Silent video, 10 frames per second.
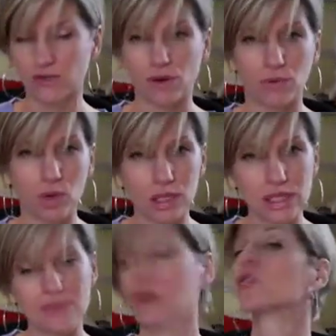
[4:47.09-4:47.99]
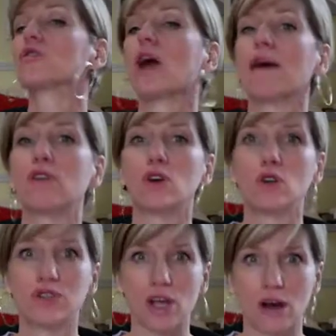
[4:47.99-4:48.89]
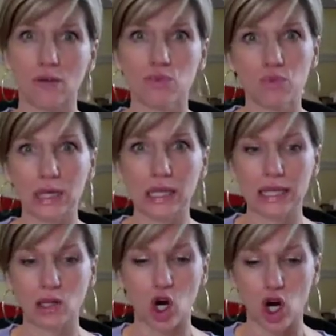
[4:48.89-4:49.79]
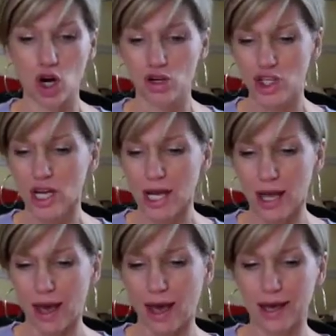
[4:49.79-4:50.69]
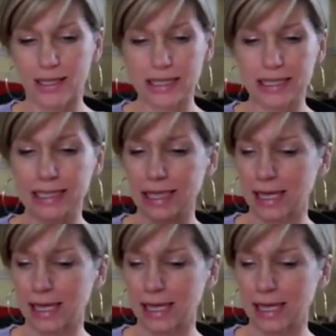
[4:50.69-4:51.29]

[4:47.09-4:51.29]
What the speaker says: from really small travel to really large. And